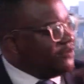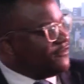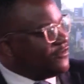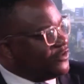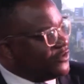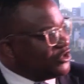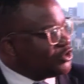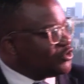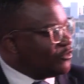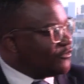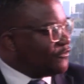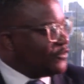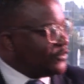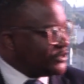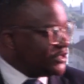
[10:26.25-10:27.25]
feel the
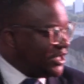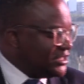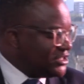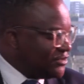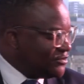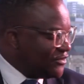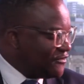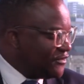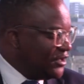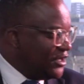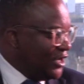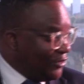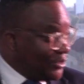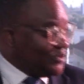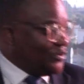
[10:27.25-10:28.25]
shortfalls are in terms of...
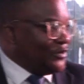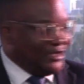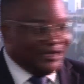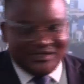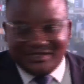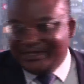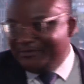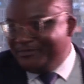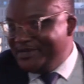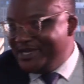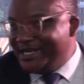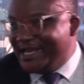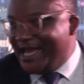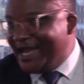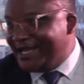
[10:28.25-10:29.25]
Because me
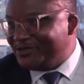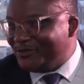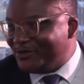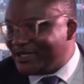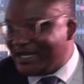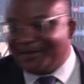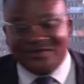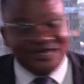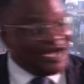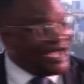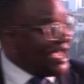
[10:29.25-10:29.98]
and Andy will come here